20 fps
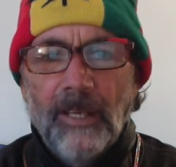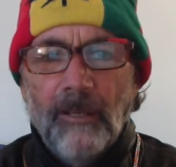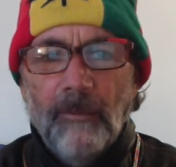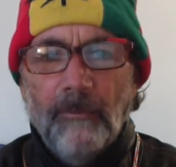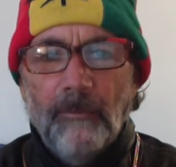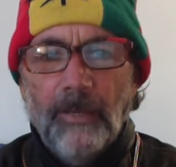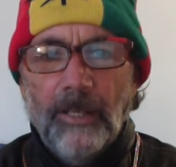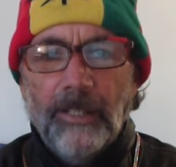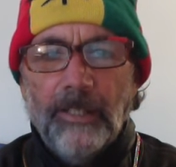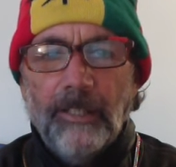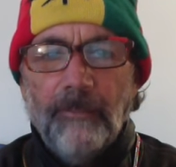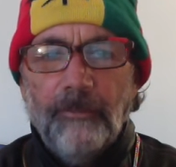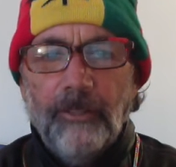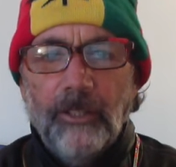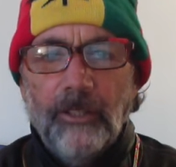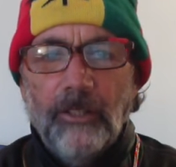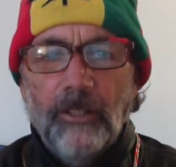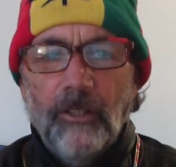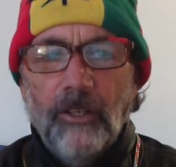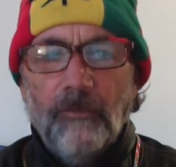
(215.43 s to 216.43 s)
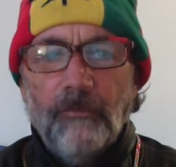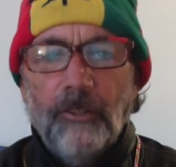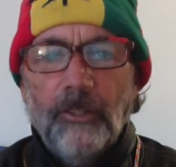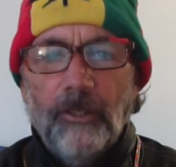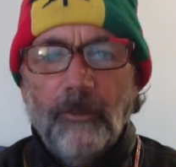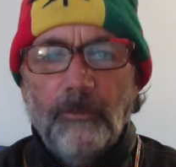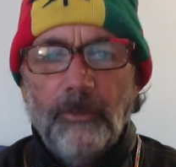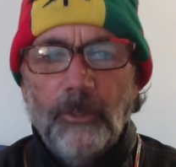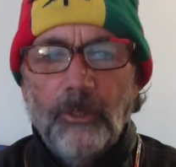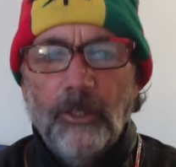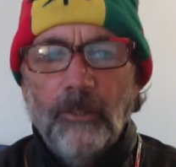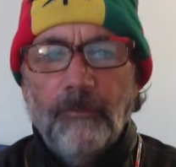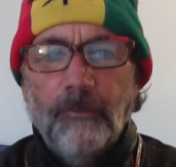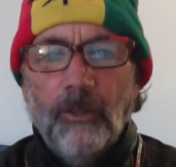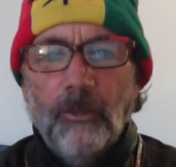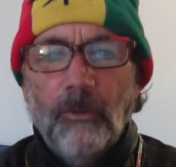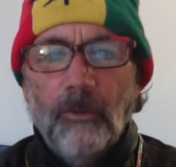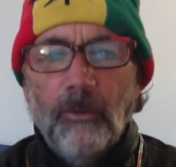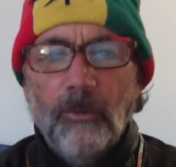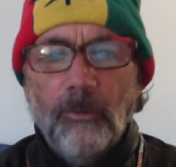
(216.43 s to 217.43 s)
But if you look for the
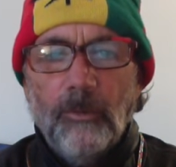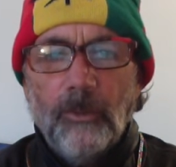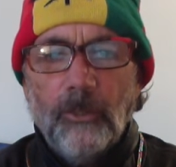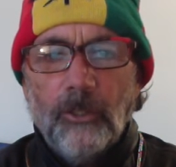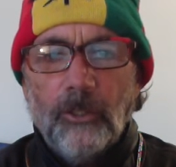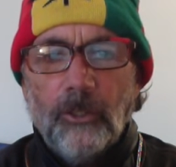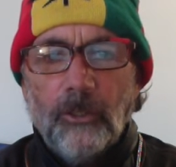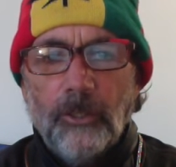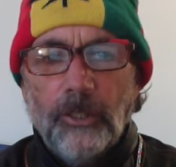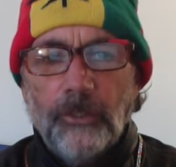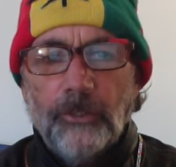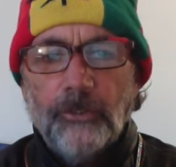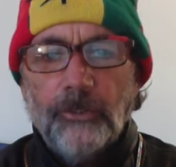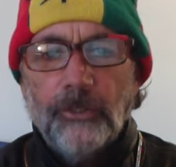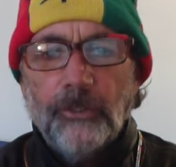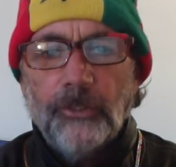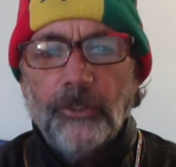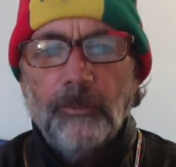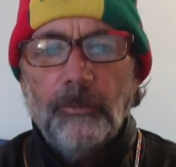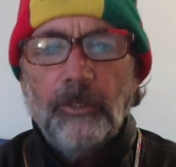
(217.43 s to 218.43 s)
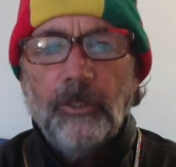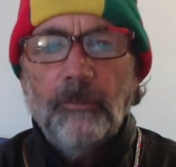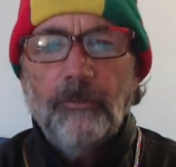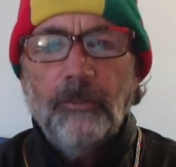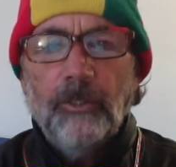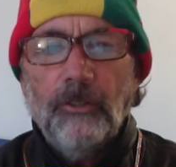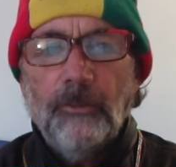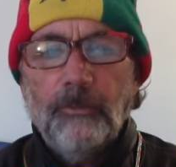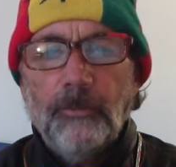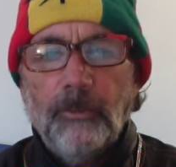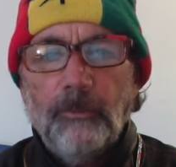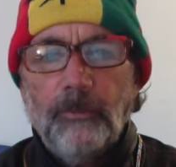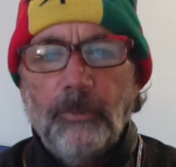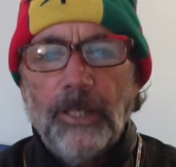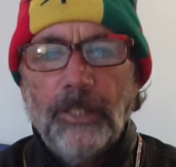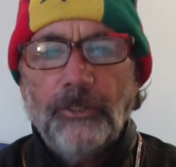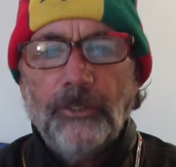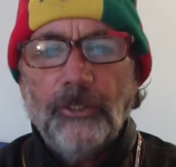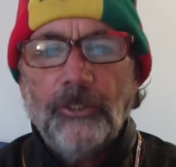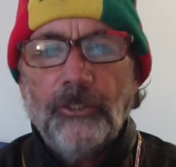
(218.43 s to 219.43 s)
beautiful crystals, the beautiful
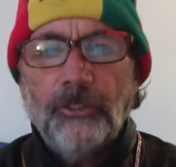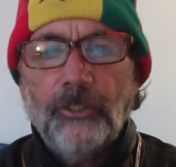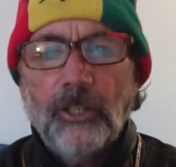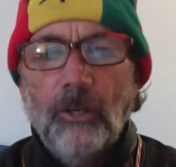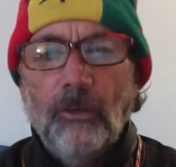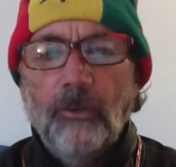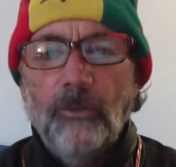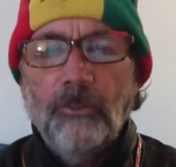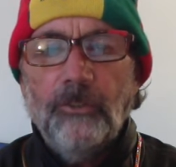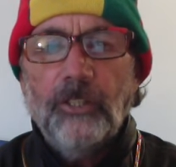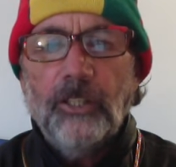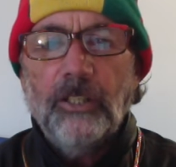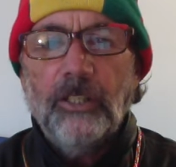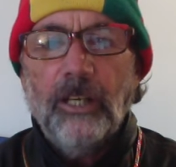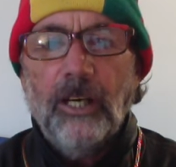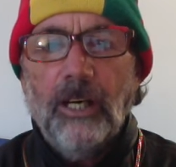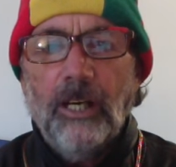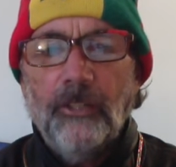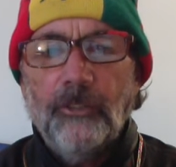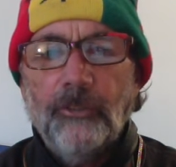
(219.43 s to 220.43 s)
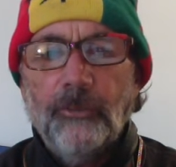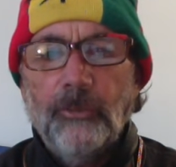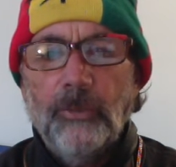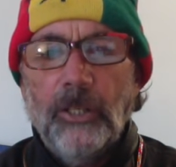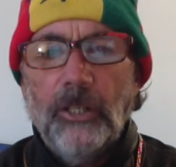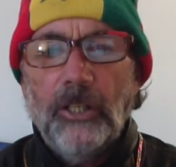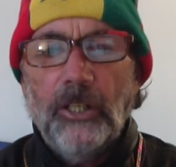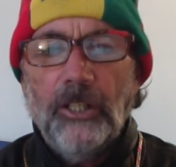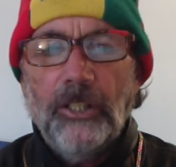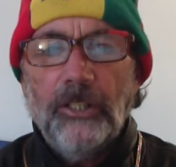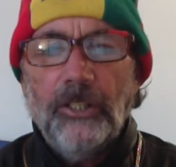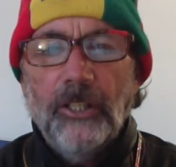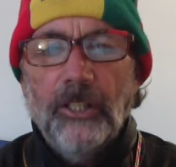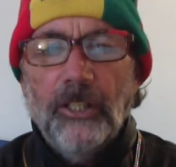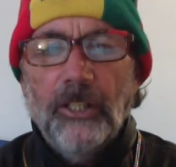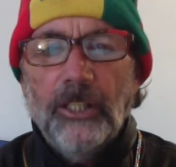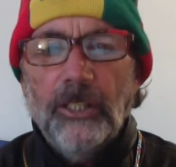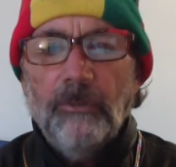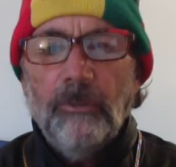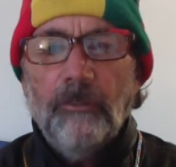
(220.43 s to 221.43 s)
precious stones in God's Word,
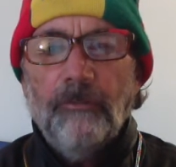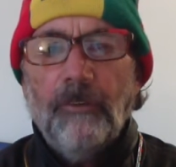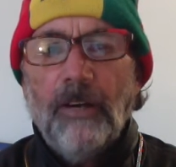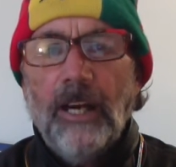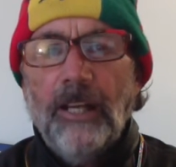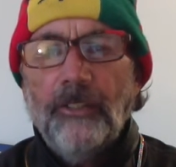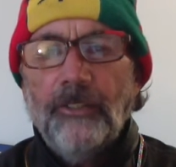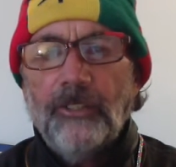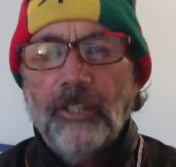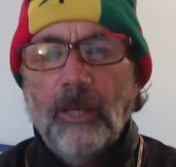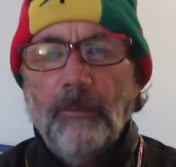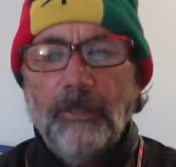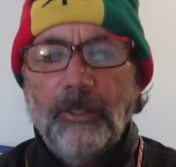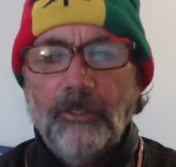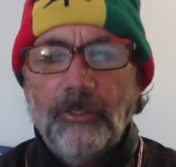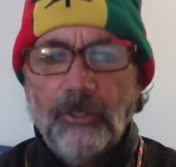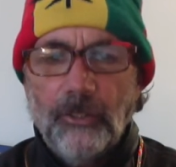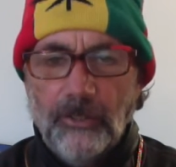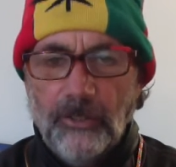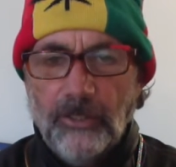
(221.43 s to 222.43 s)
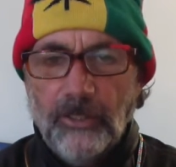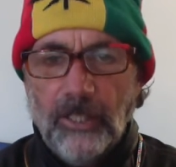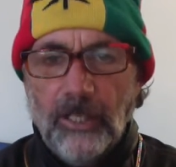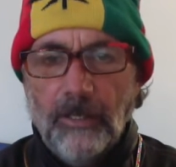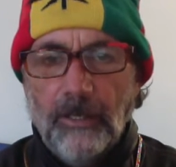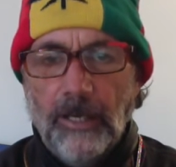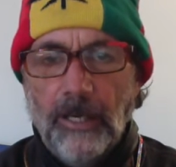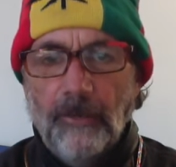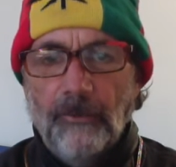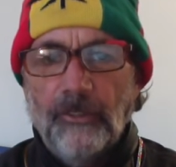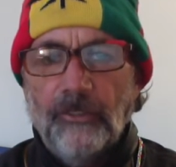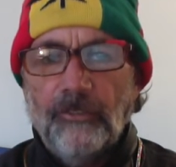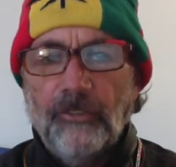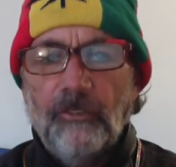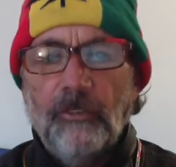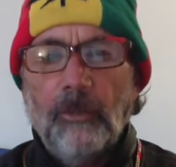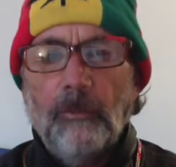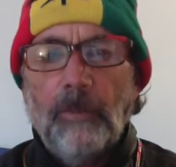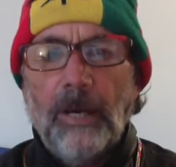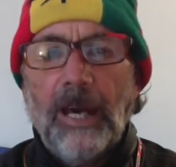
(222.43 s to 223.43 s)
you will find some in certain areas
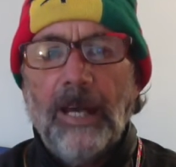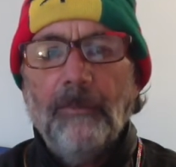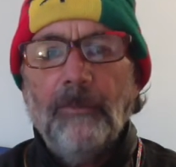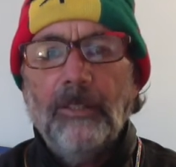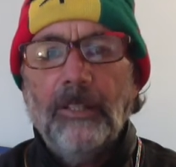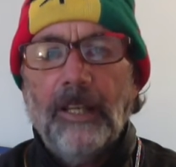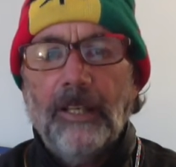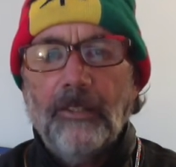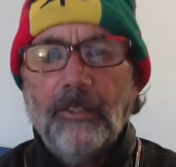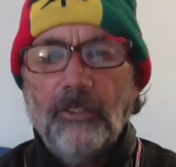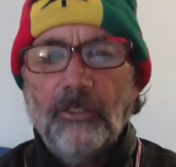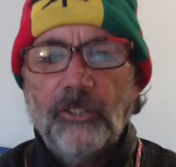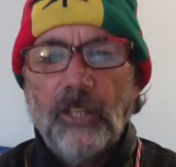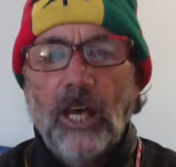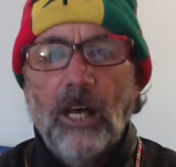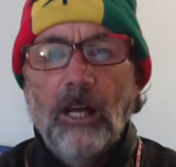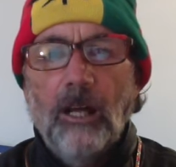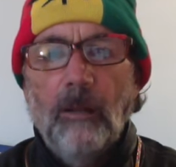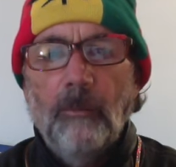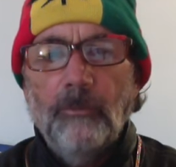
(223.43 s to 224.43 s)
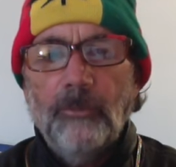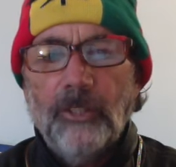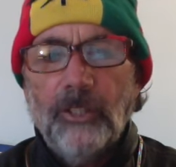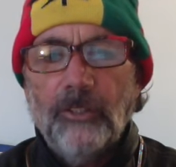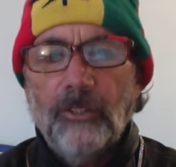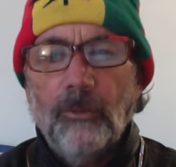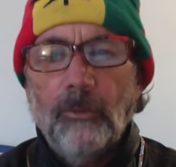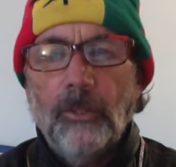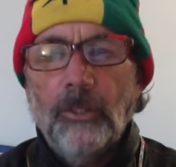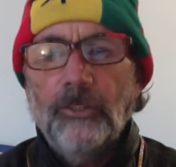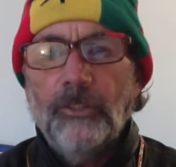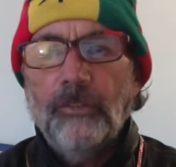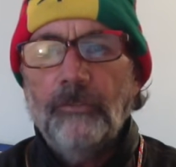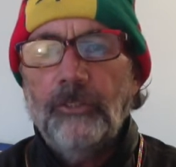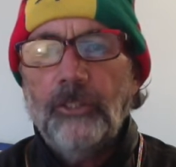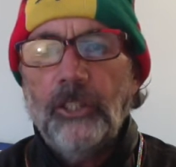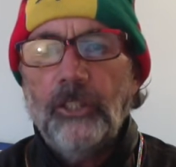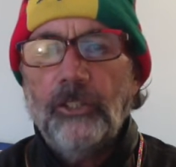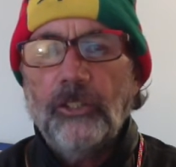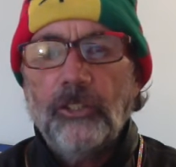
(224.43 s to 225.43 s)
of the Bible, like the Psalms and the words of
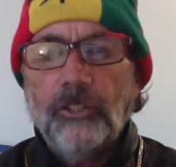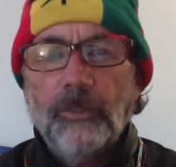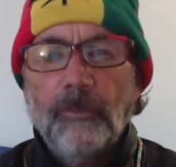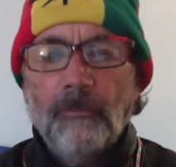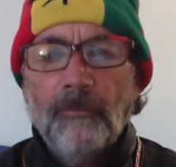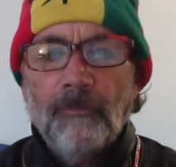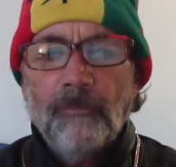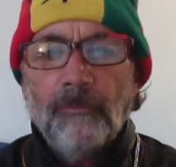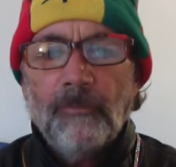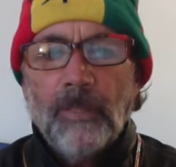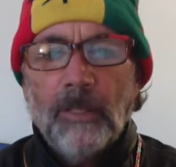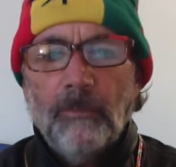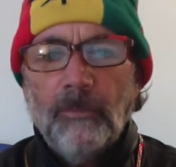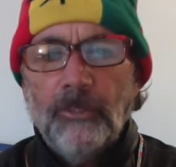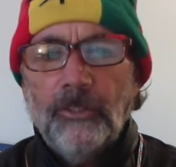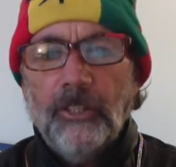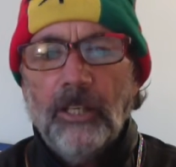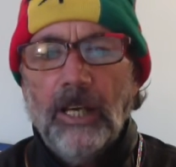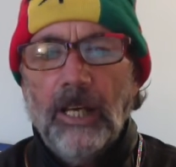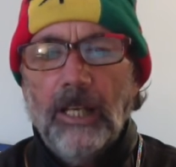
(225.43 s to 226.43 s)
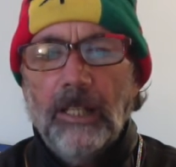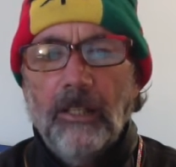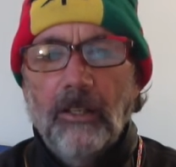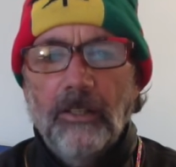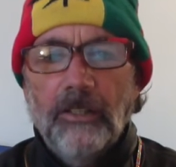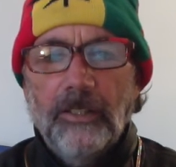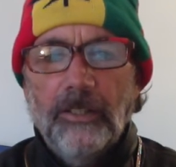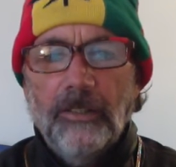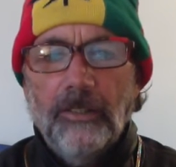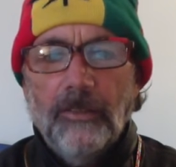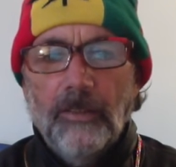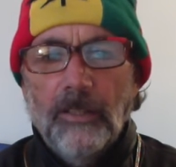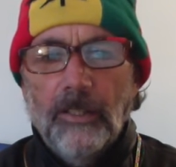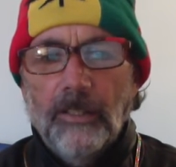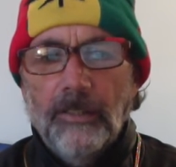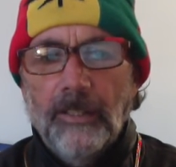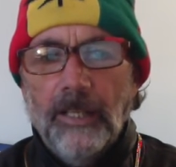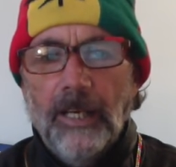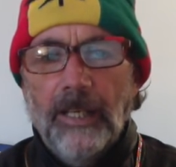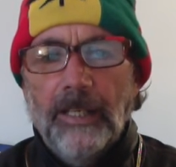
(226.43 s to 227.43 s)
Jesus. But you got to learn,
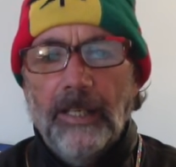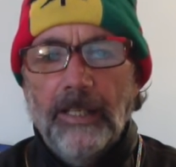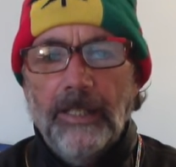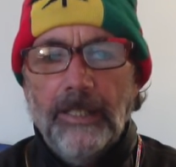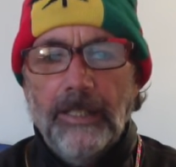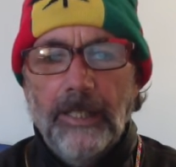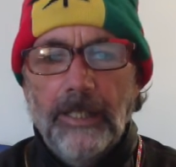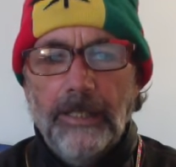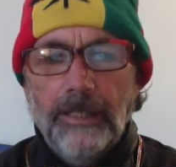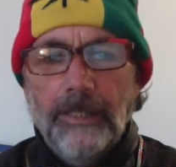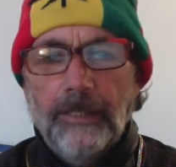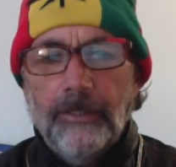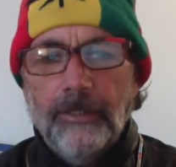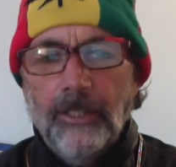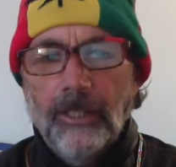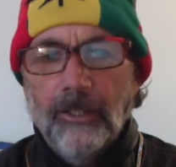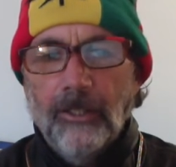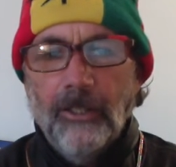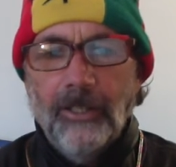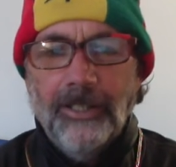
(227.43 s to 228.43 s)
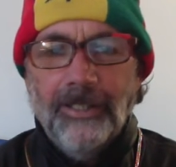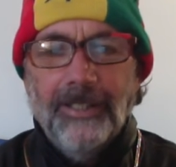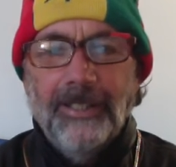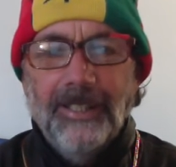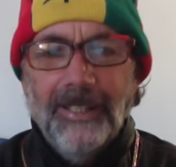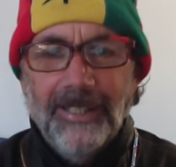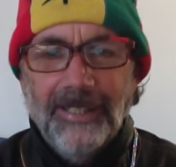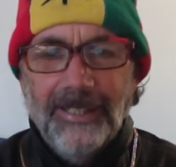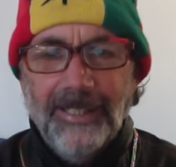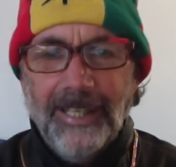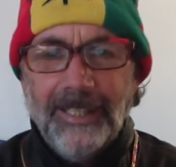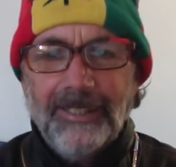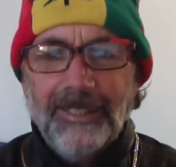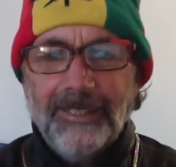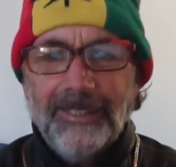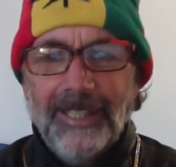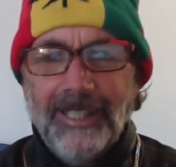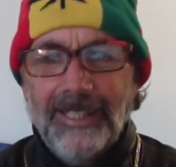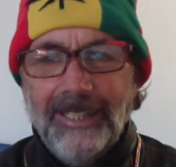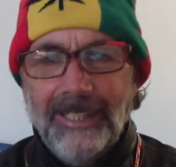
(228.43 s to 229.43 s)
not any idiot, not
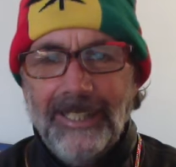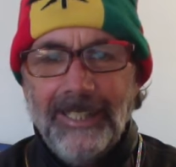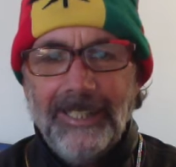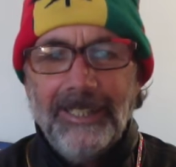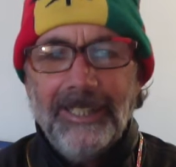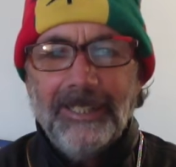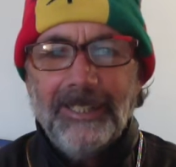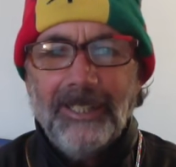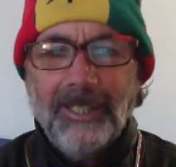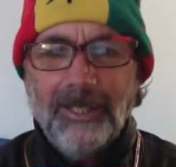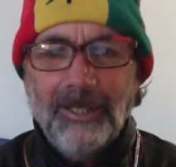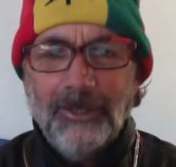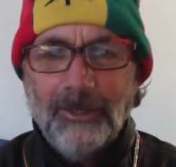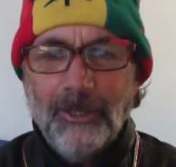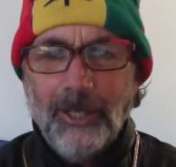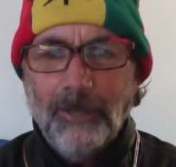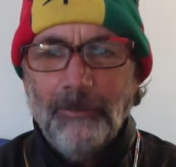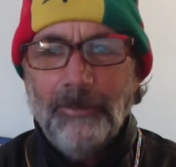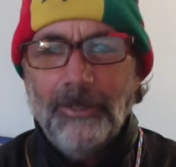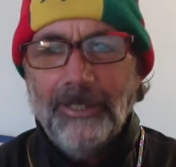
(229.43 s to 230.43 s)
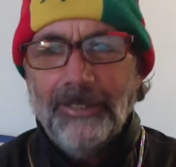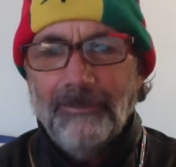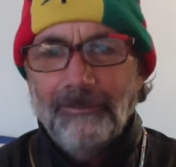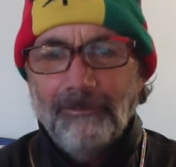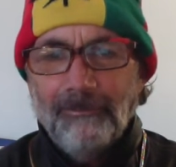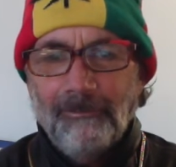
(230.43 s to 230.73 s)
just any idiot can interpret.